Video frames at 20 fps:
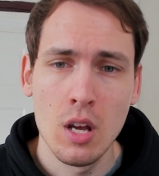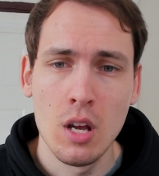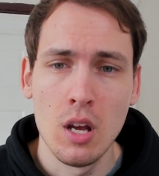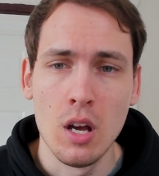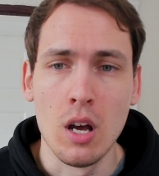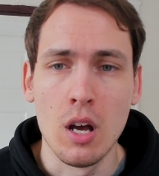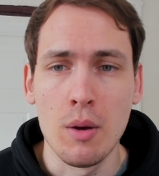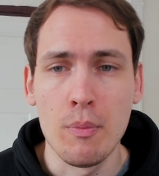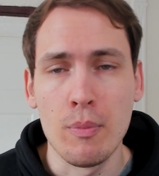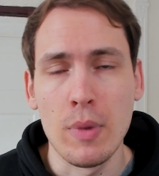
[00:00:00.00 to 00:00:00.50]

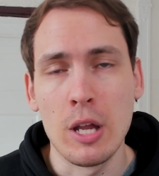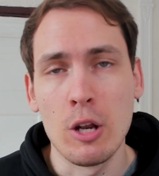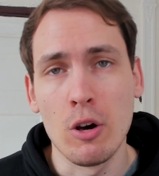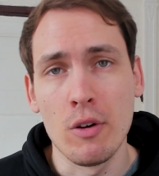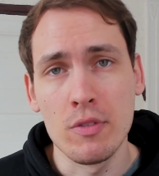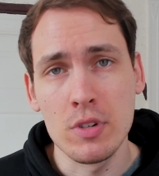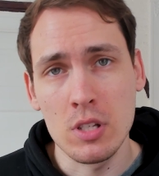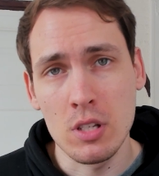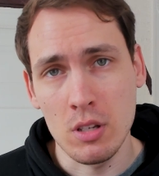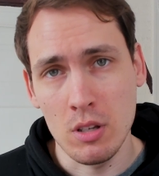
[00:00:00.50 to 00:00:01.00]
And
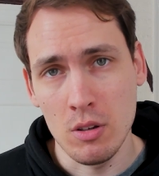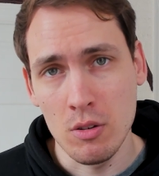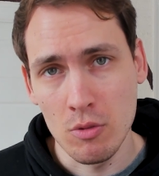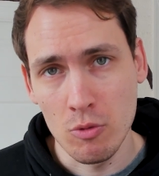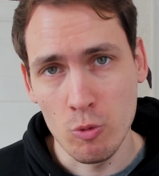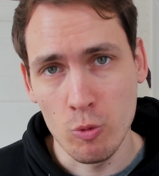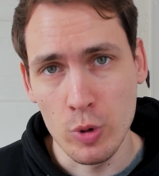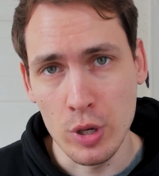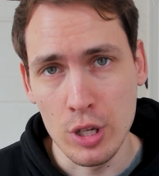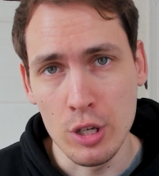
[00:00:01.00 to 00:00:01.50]
obviously
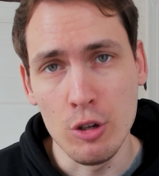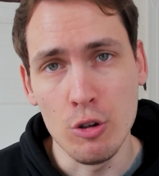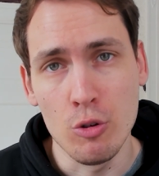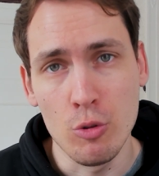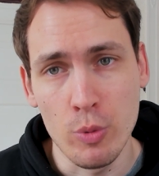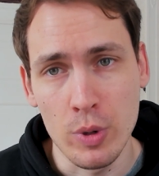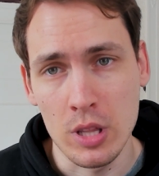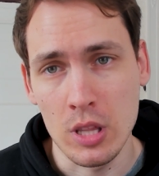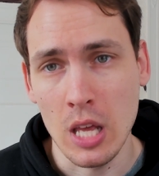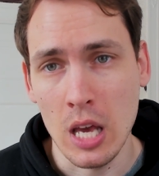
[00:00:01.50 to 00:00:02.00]
we knew
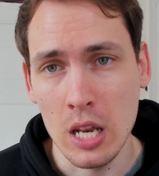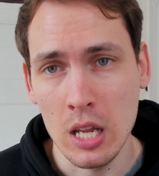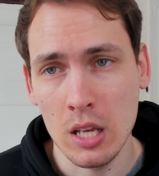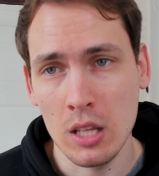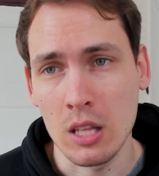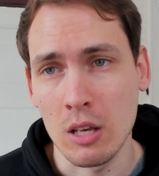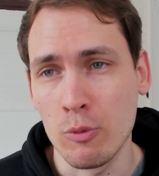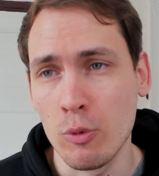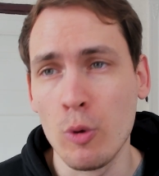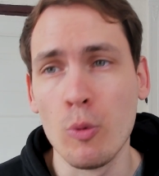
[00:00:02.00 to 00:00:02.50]
with Denik
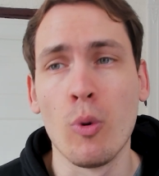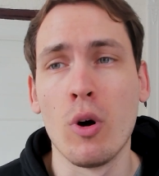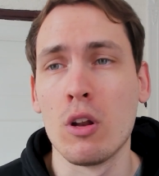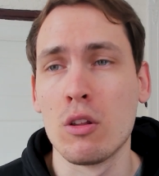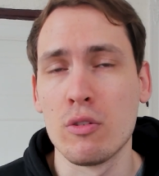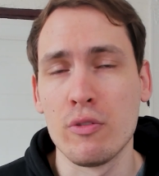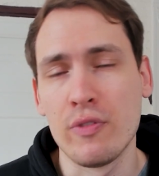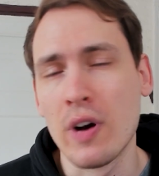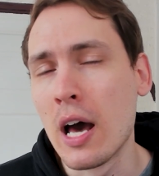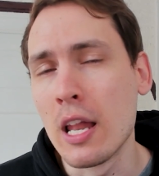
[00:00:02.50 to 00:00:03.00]
that we wanted to
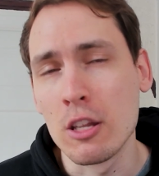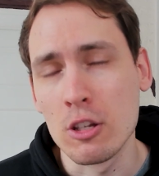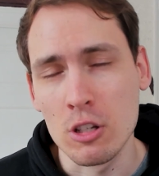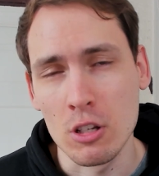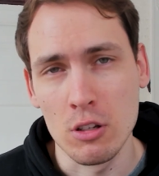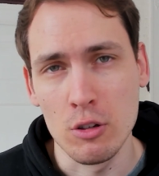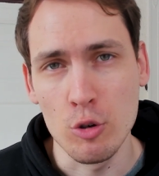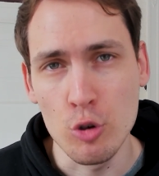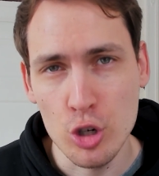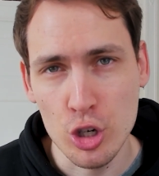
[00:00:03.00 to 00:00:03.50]
find a
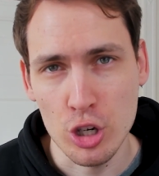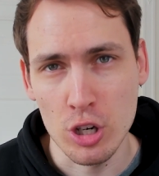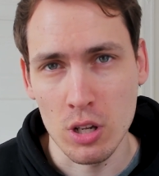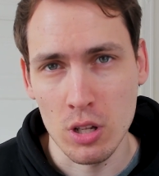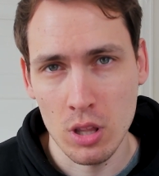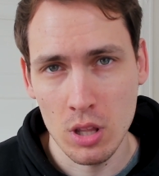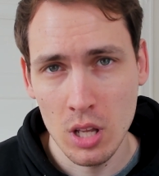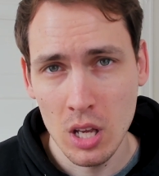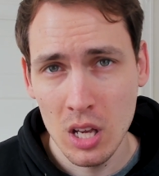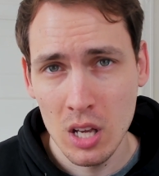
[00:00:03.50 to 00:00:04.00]

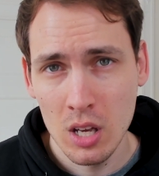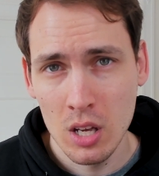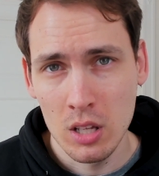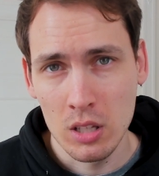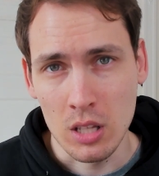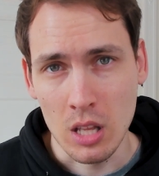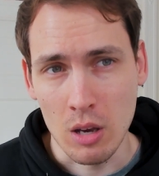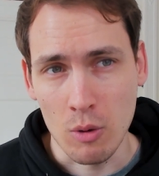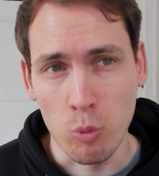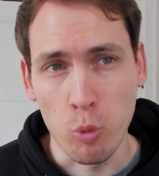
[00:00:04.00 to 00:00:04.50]
solution
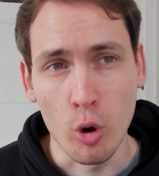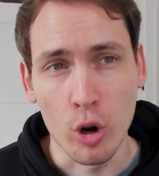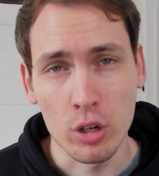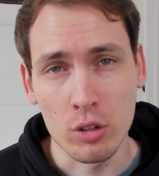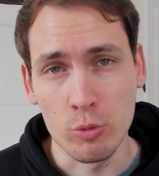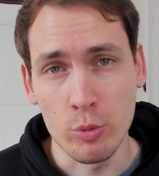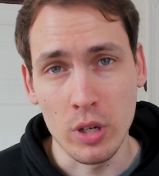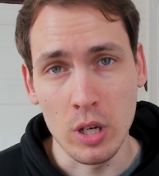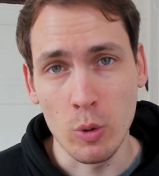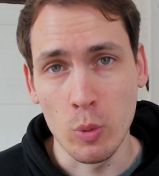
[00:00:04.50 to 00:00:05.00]
that worked
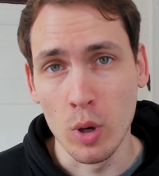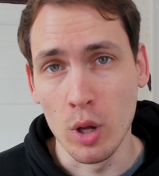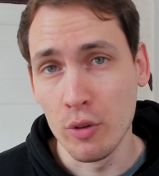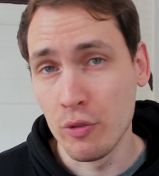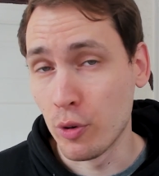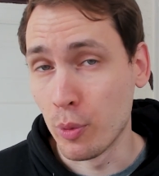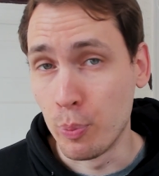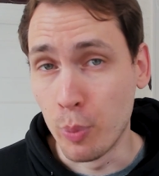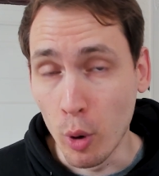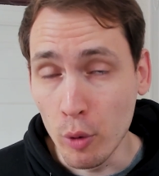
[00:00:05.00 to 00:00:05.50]
really well
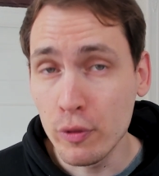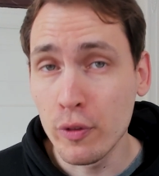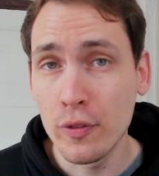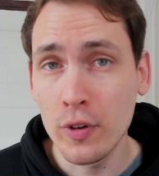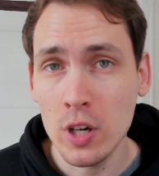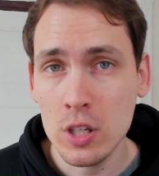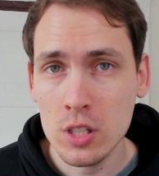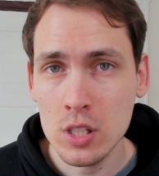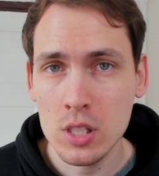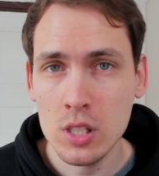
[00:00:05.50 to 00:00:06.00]
for both of
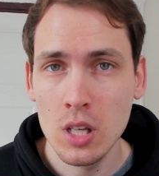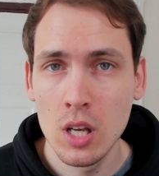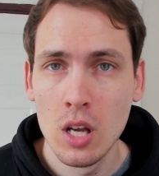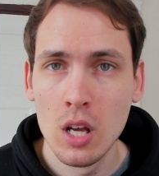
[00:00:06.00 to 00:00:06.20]
us.